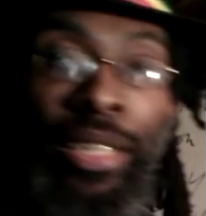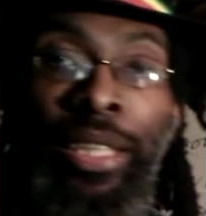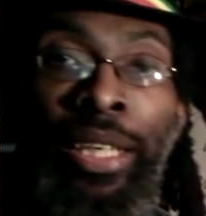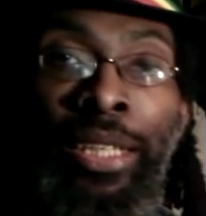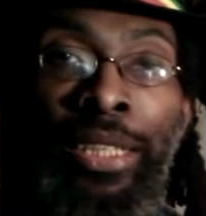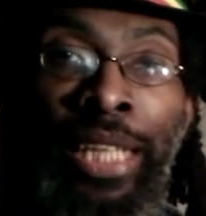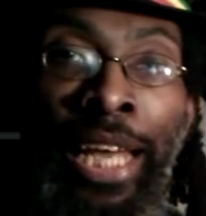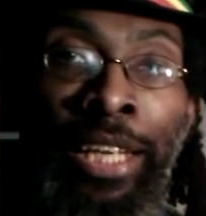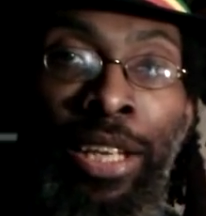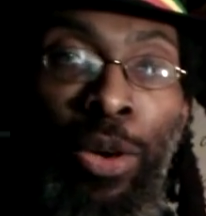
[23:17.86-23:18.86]
you
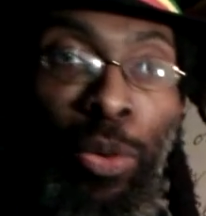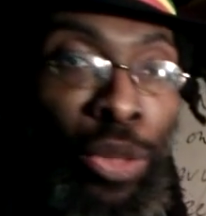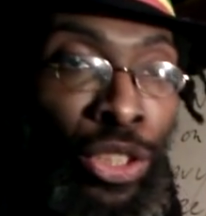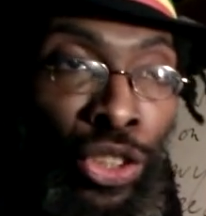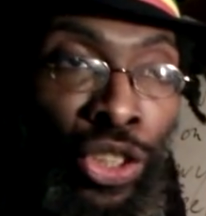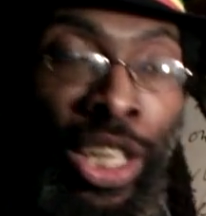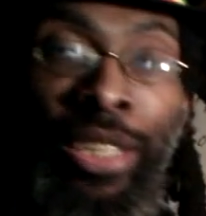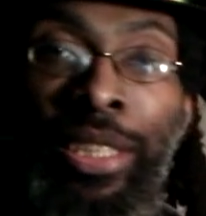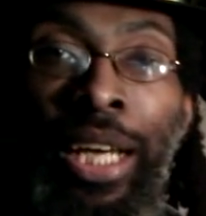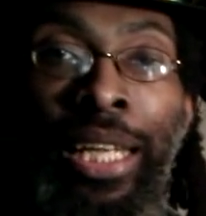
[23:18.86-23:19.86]
understand, was
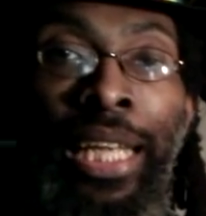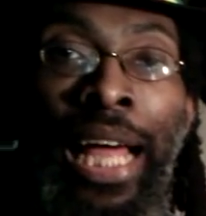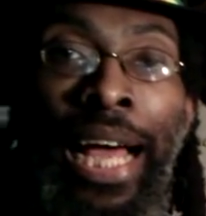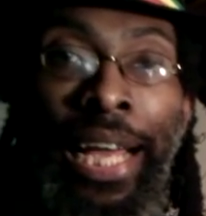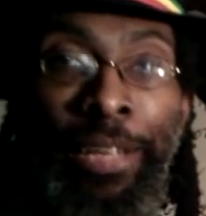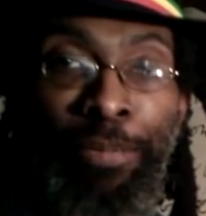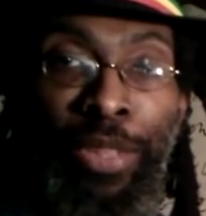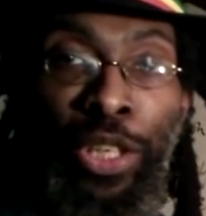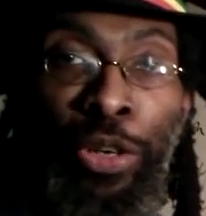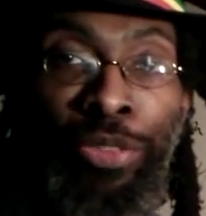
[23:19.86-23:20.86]
just a lie.
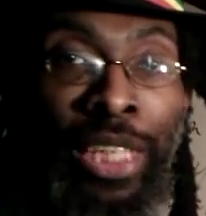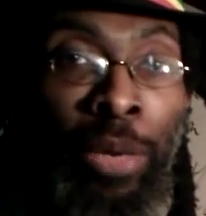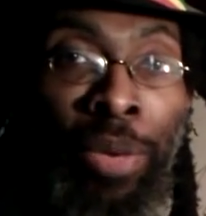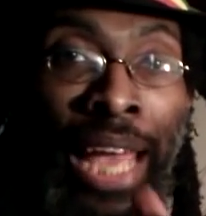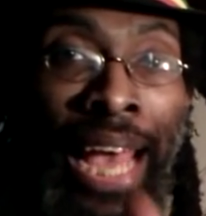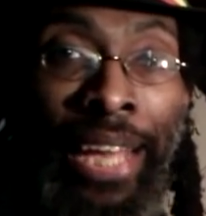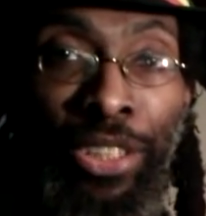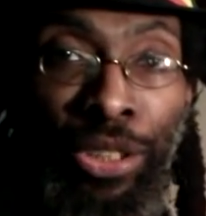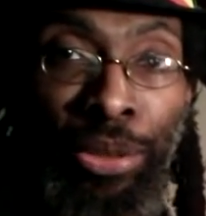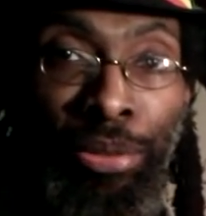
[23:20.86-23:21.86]
You understand? And we ask
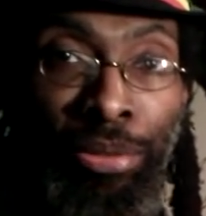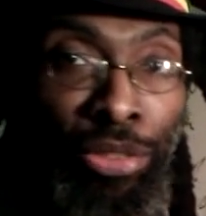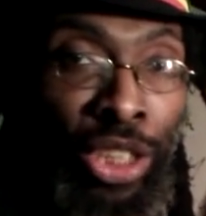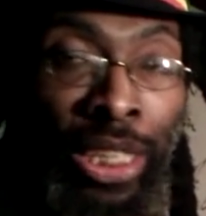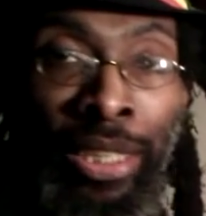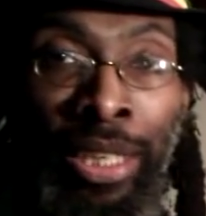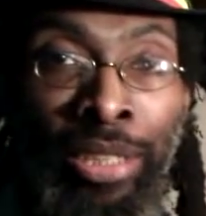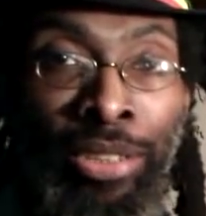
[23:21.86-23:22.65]
you, Jeeyna,